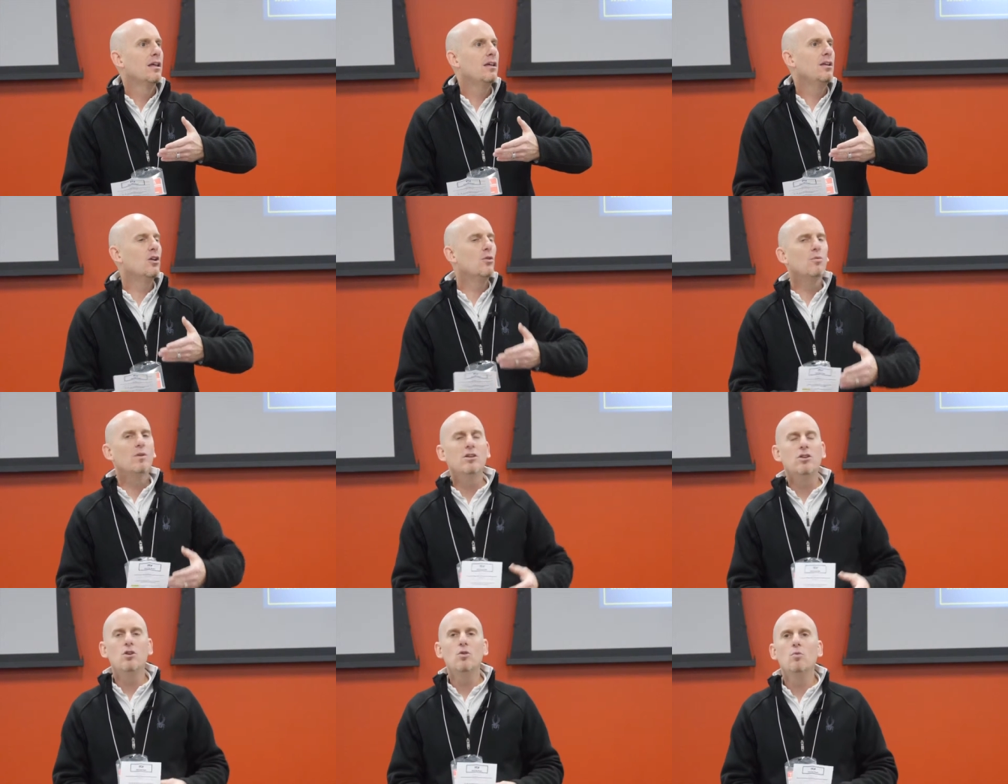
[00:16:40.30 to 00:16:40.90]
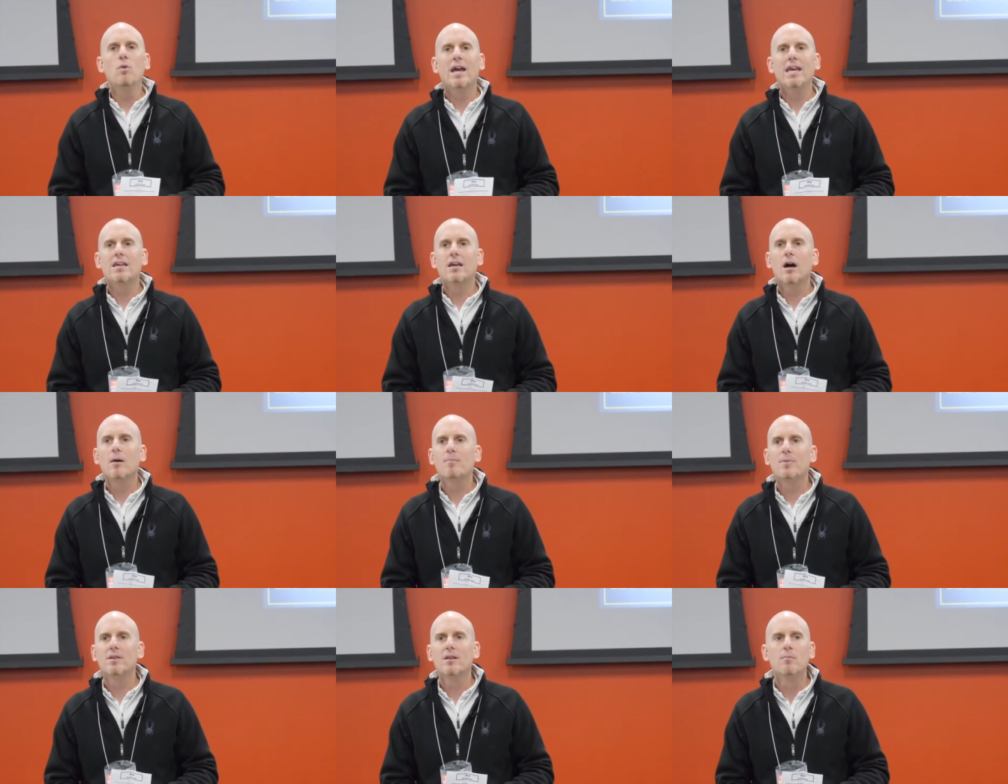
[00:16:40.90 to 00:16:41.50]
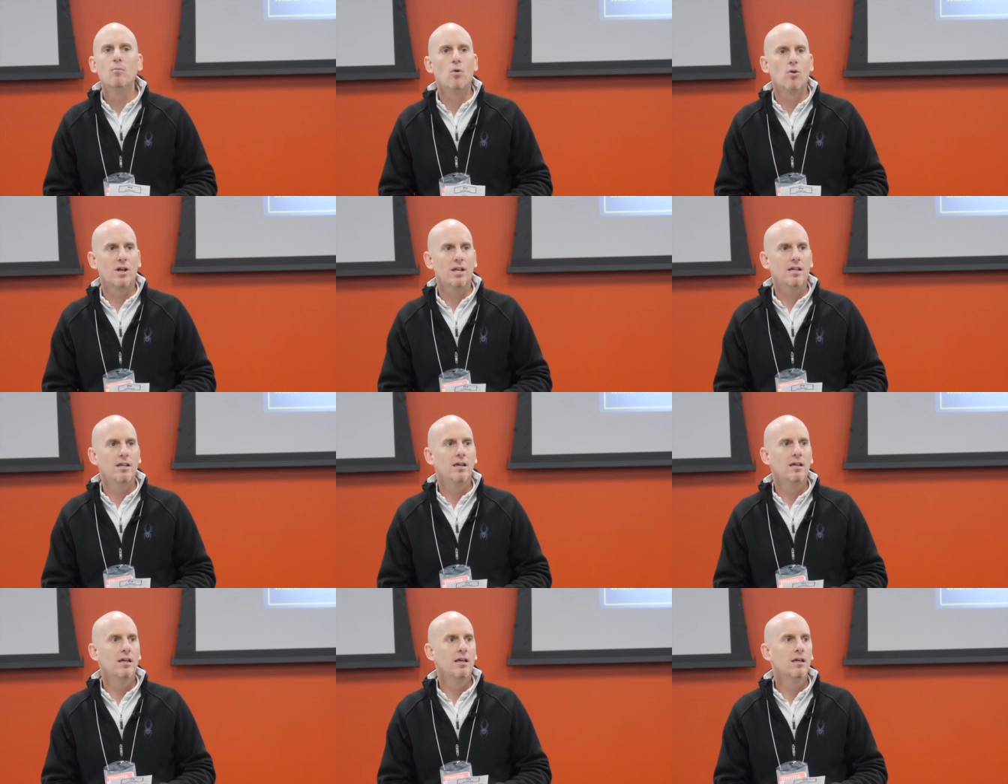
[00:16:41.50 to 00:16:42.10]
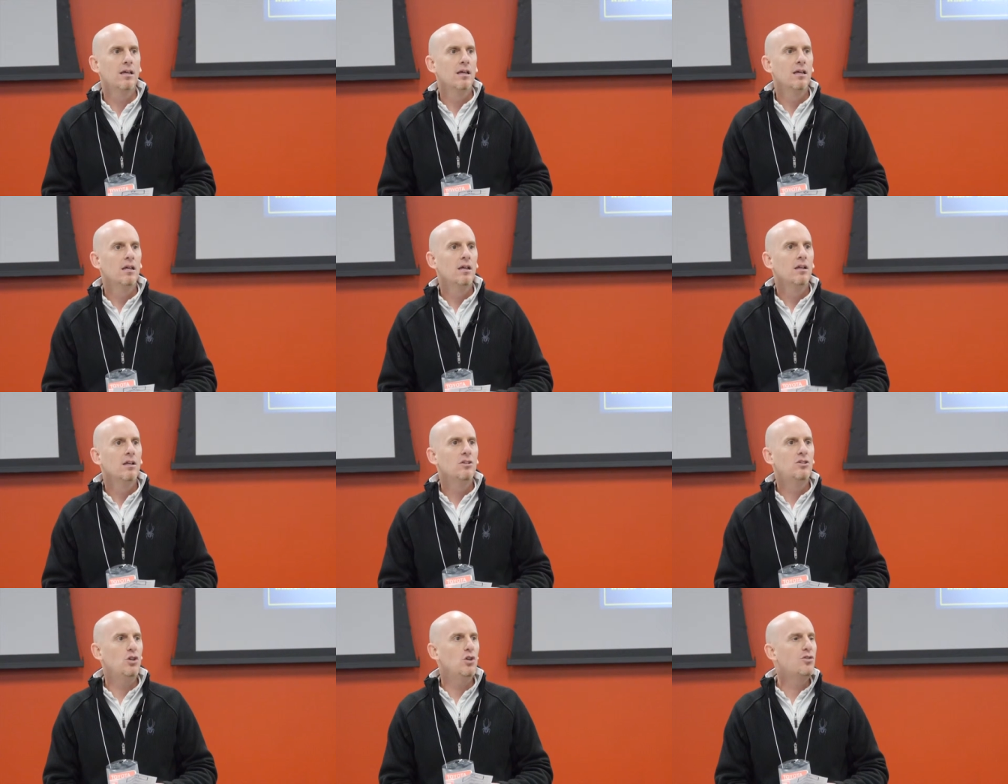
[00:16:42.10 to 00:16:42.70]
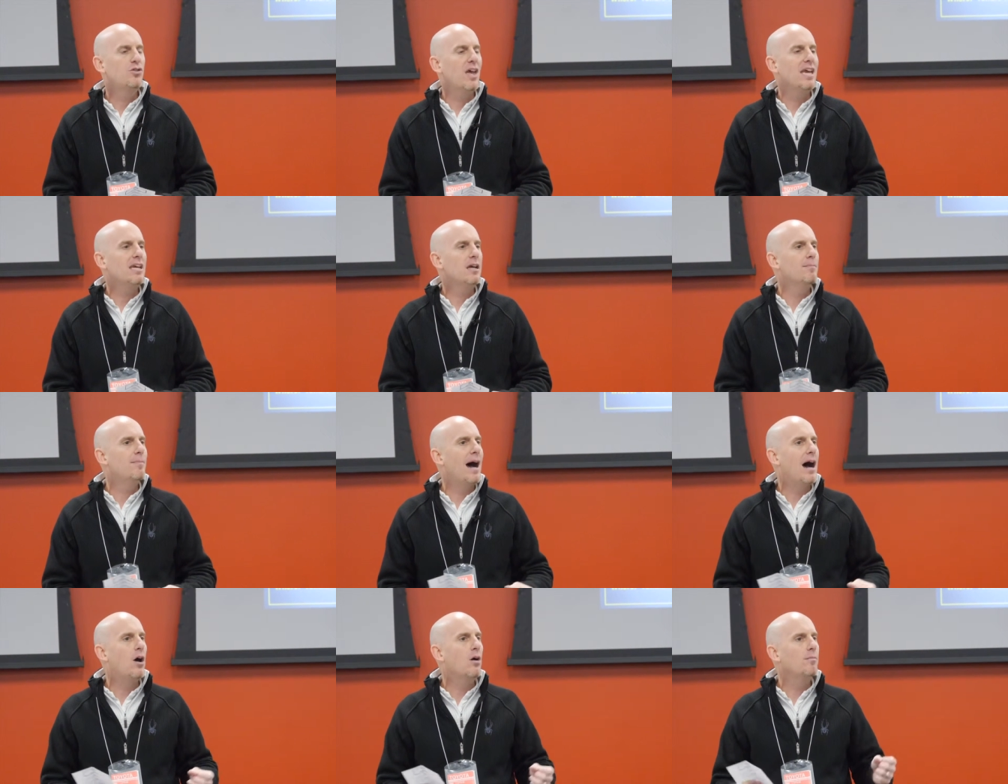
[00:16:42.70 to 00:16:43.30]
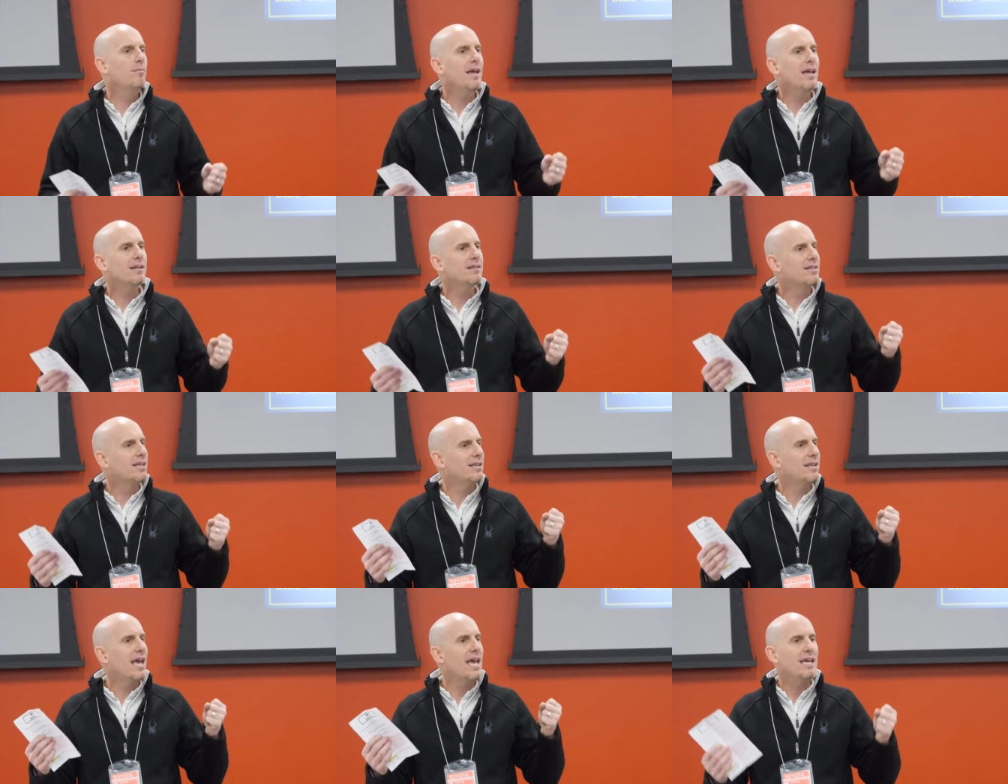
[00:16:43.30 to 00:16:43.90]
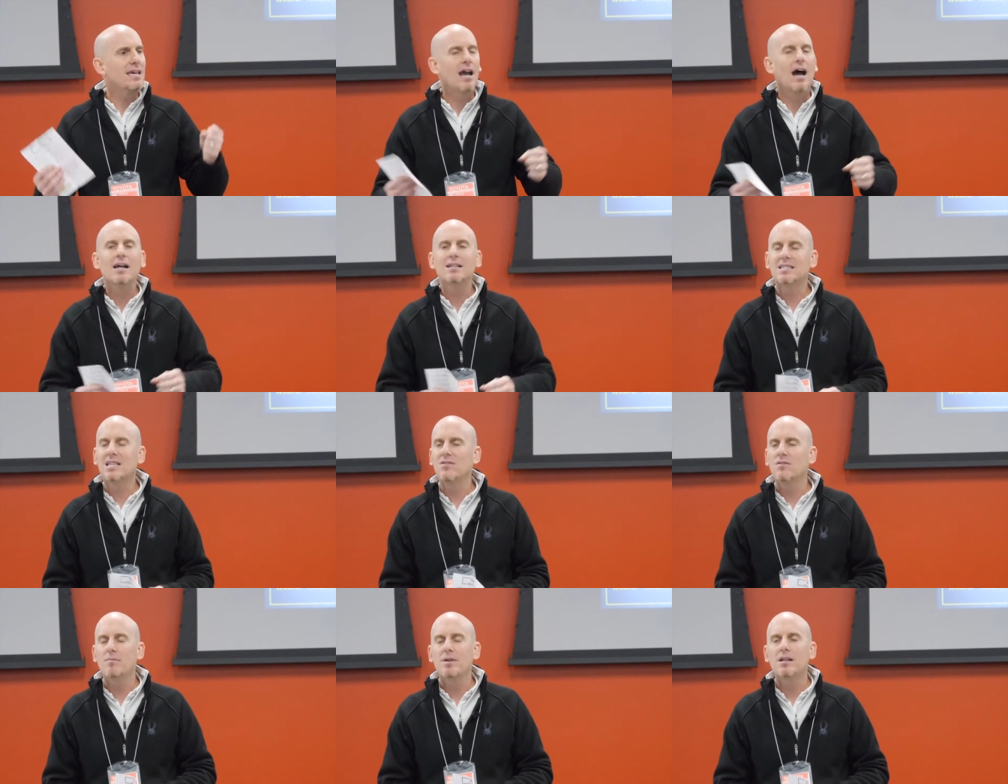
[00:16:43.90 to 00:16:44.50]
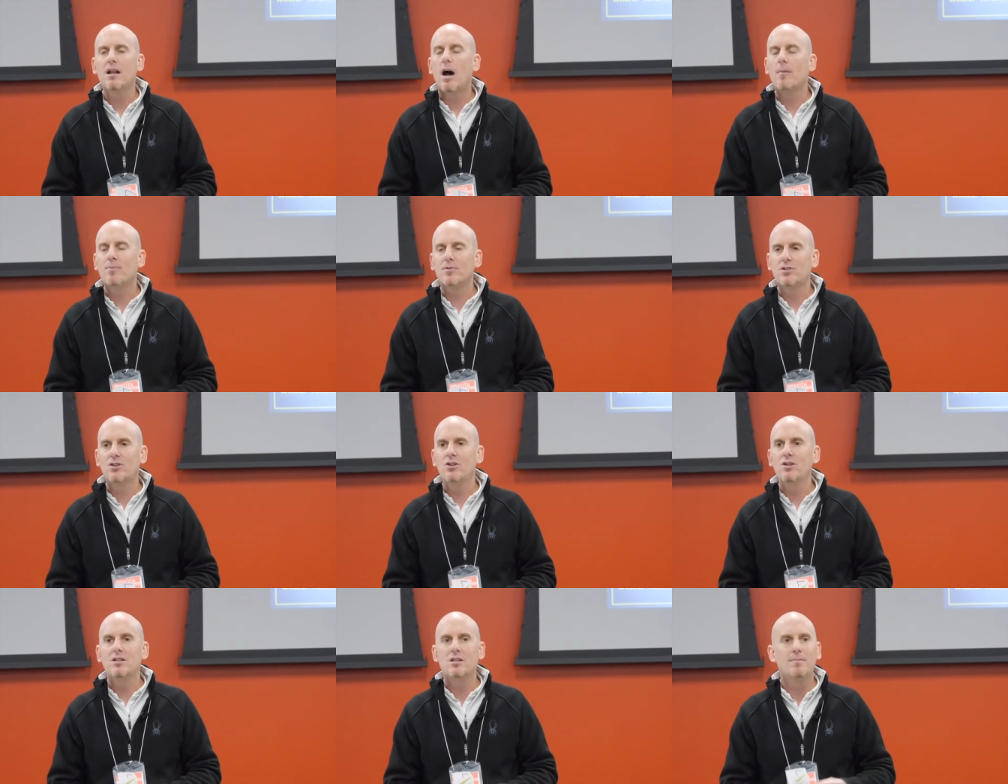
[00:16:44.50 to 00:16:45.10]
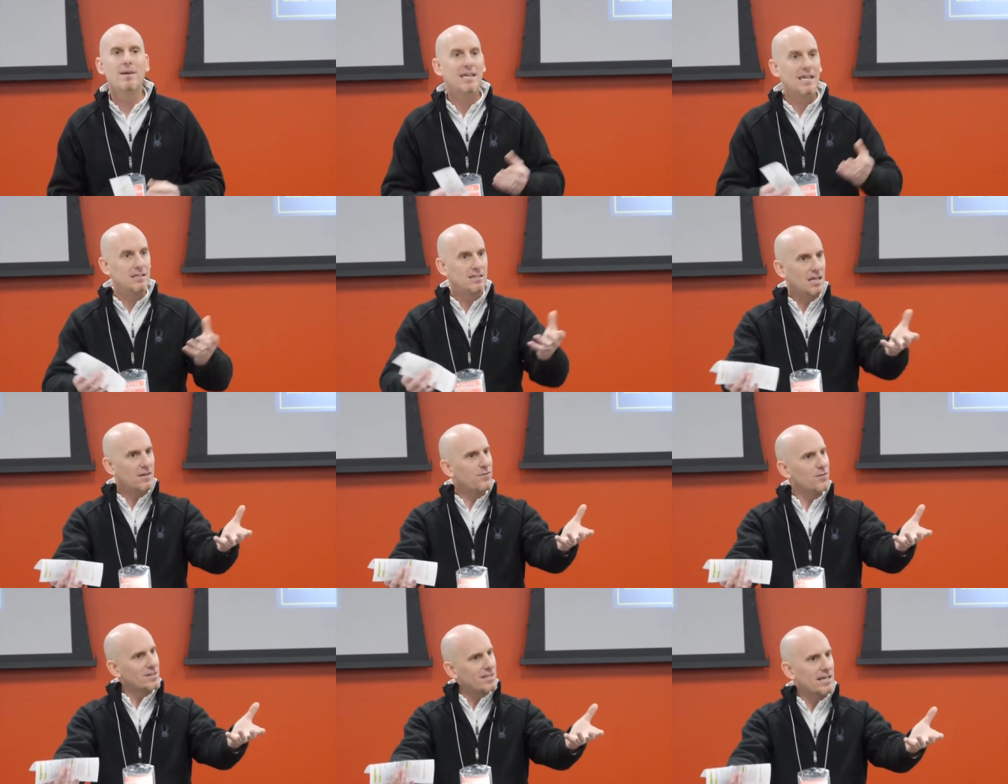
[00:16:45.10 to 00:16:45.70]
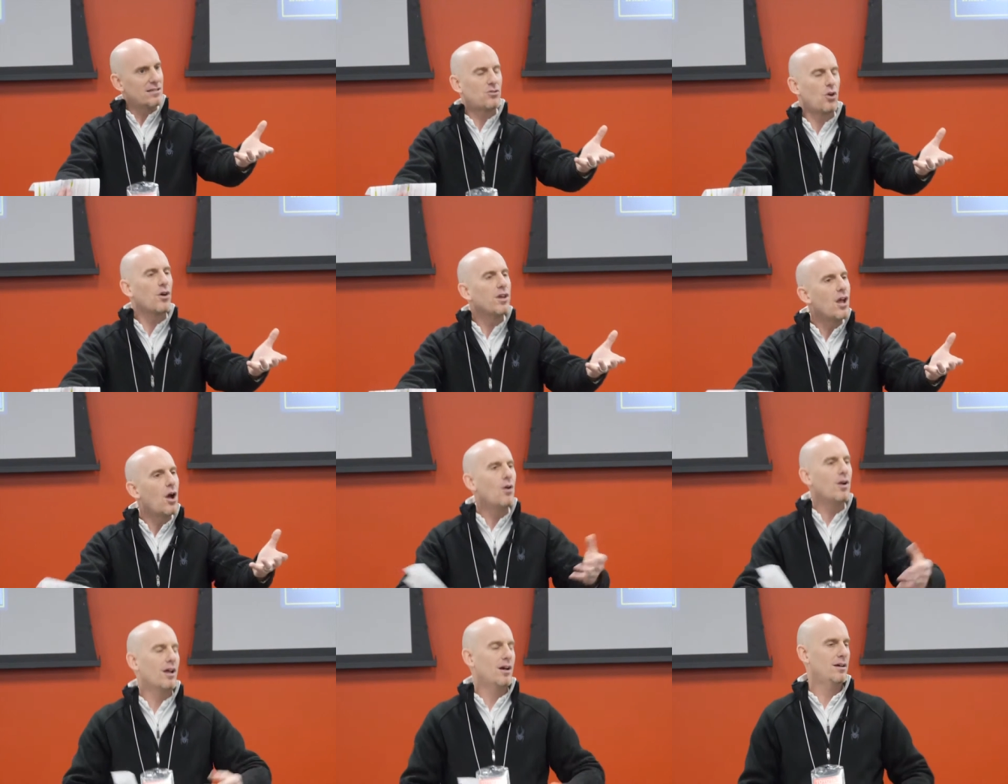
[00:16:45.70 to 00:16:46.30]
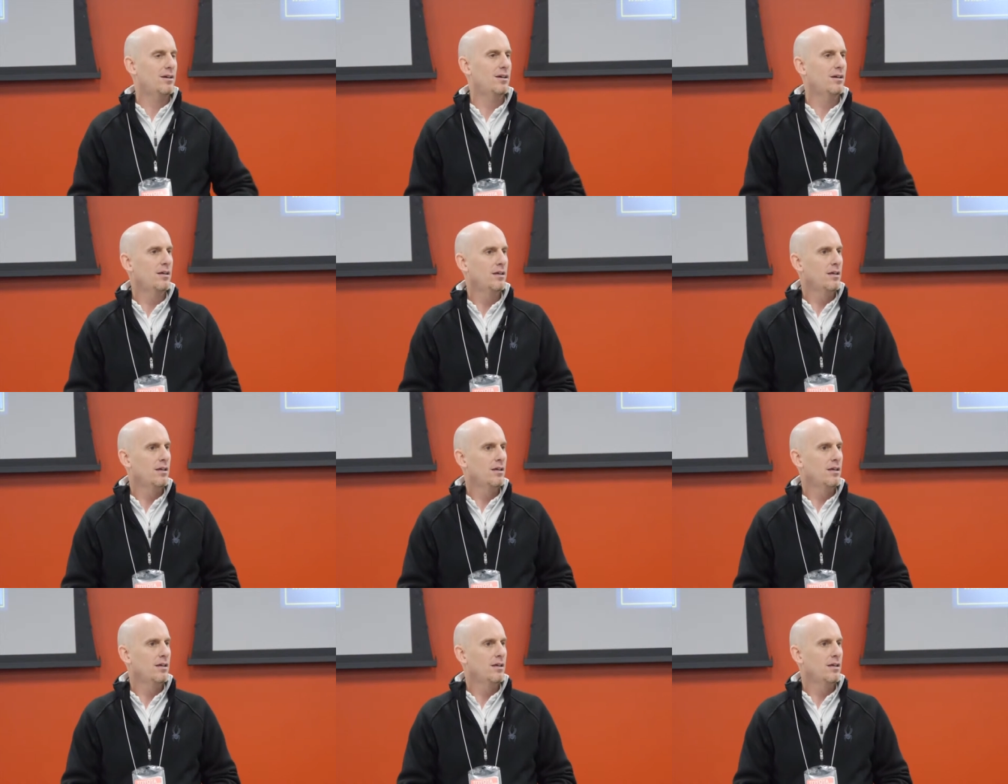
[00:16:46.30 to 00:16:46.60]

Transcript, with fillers: You know, when you wake up in the morning, do you think about, man, today God's given me an opportunity to make a difference at Toyota?